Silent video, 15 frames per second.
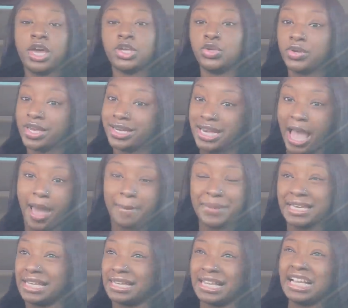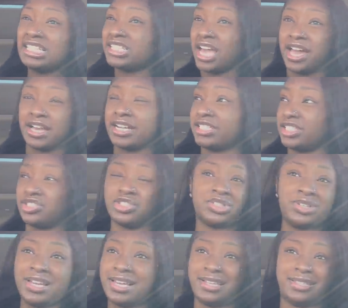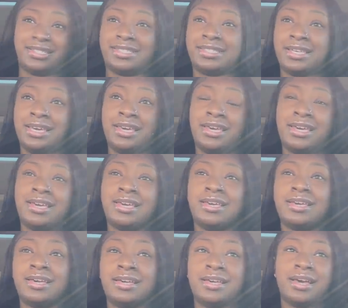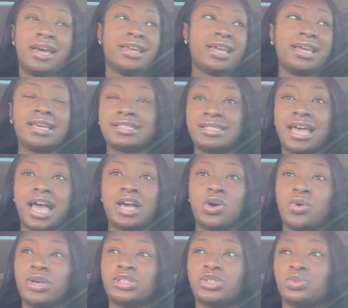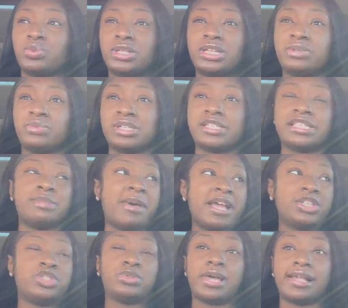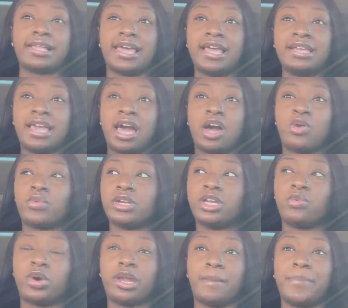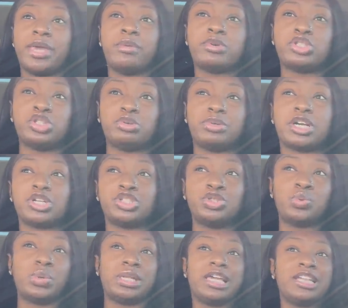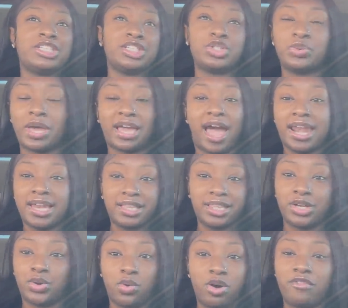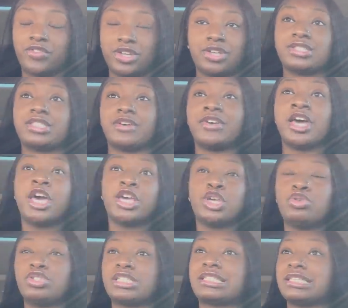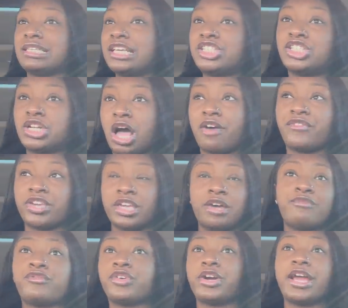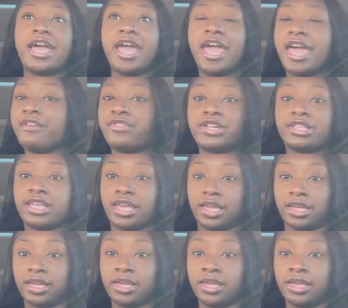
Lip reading: You cannot be a leech out here in these streets. A nigga is not going to really respect you like that. He not going to really want to be with you because you a leech and you ain't got nothing going for yourself. You just leeching off of him for everything.